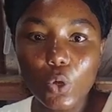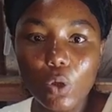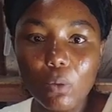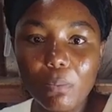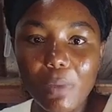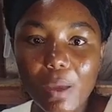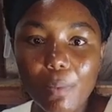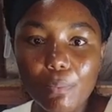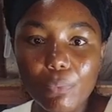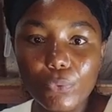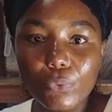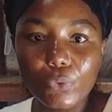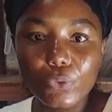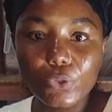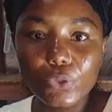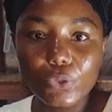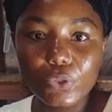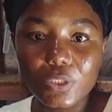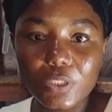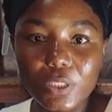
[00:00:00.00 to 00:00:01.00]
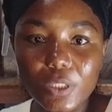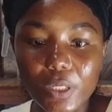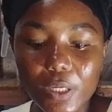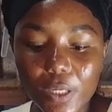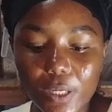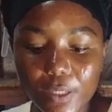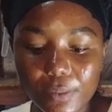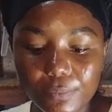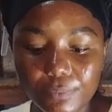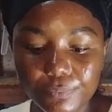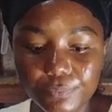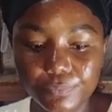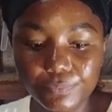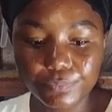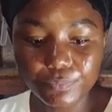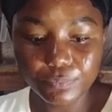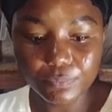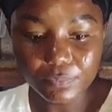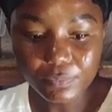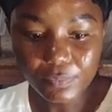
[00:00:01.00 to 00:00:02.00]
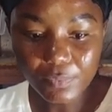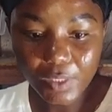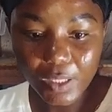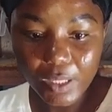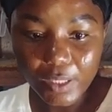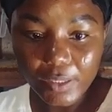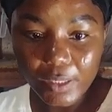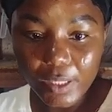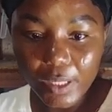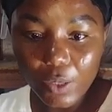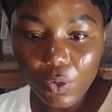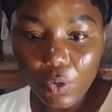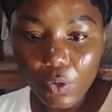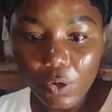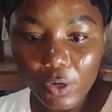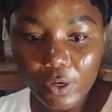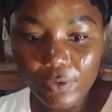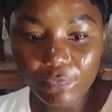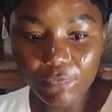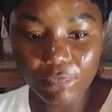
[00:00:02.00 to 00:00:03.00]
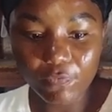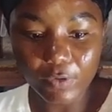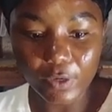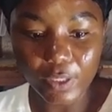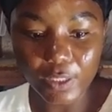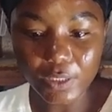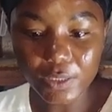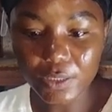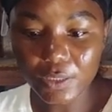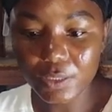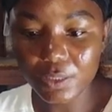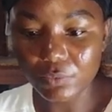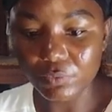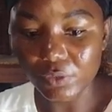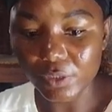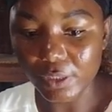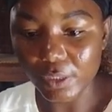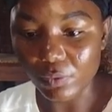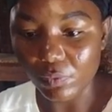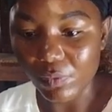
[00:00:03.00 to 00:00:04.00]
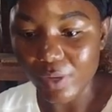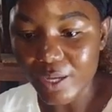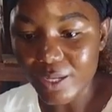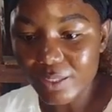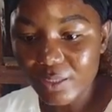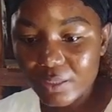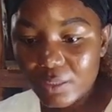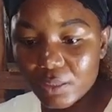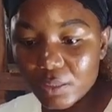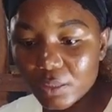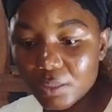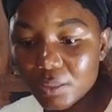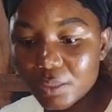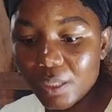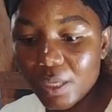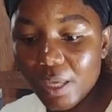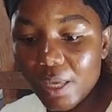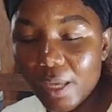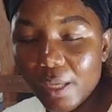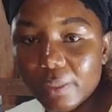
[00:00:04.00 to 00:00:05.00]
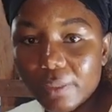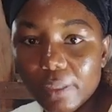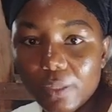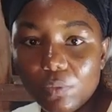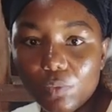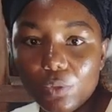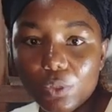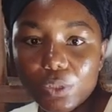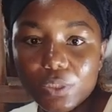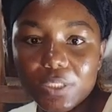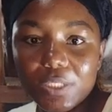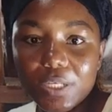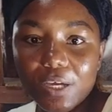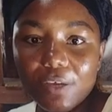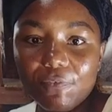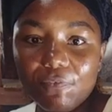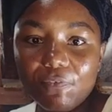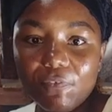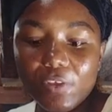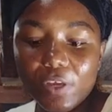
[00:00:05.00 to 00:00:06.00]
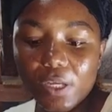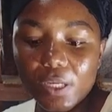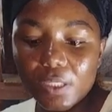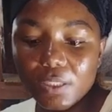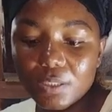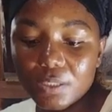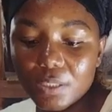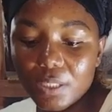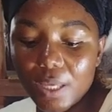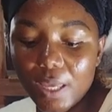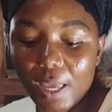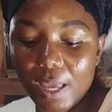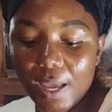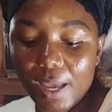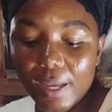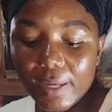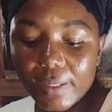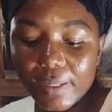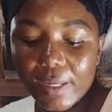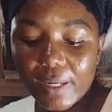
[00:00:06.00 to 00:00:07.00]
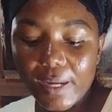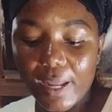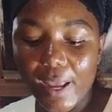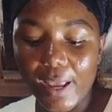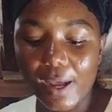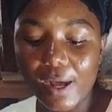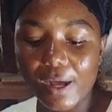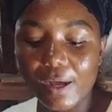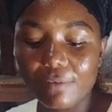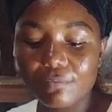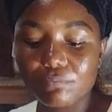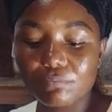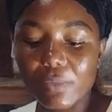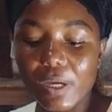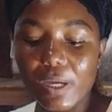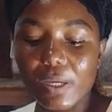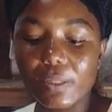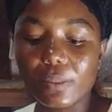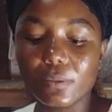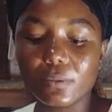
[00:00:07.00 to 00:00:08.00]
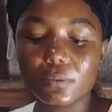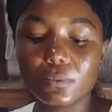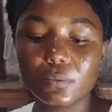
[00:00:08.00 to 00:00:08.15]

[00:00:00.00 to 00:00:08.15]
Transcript: all my products here: the oil phase with the waxes, the water phase, and then I have my